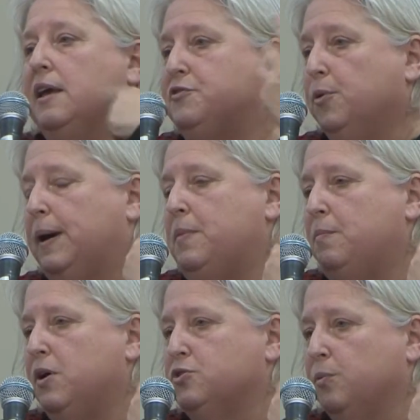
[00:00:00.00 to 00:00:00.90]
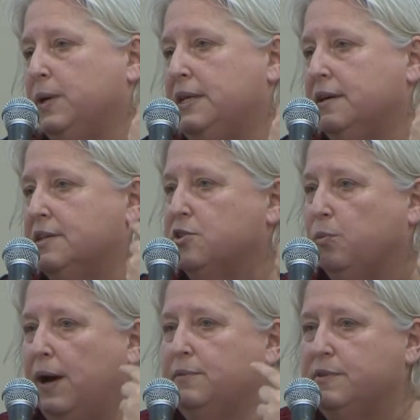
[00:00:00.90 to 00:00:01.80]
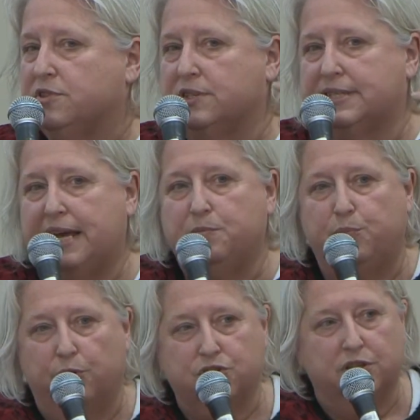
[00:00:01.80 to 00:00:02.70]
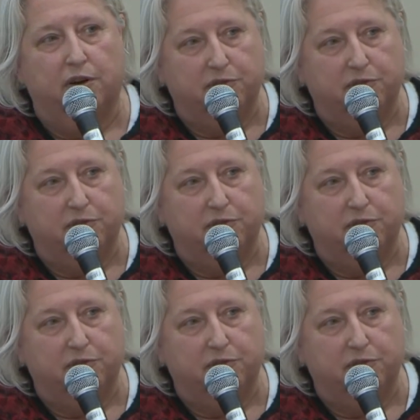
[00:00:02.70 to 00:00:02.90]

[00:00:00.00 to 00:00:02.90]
if you remember, the winner is the one with the 10%